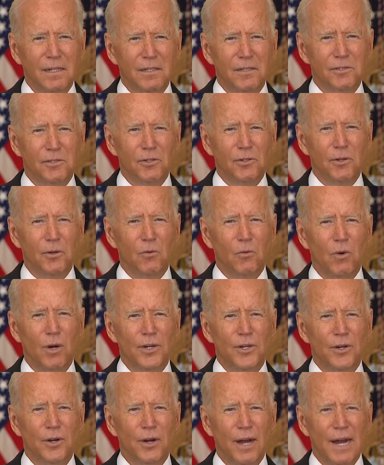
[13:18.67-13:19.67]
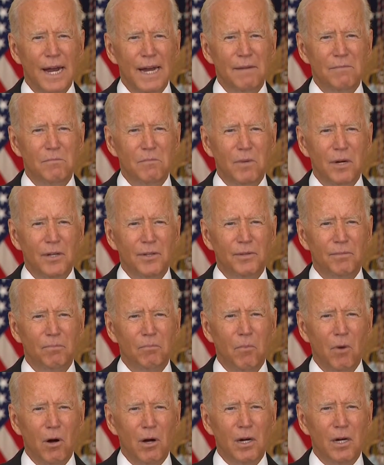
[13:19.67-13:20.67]
so that when your eight-month
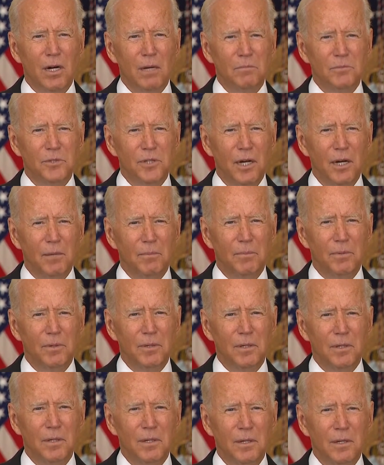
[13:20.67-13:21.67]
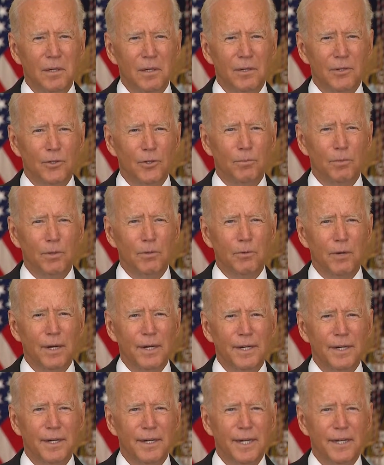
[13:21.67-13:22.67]
mark comes up, you'll be
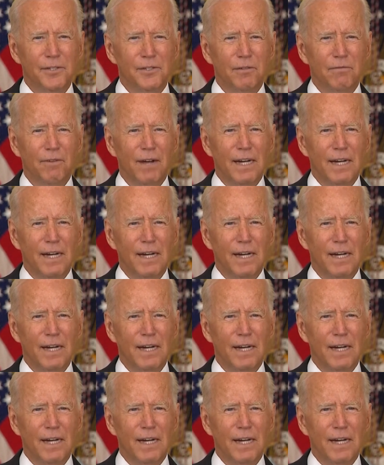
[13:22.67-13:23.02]
ready to get your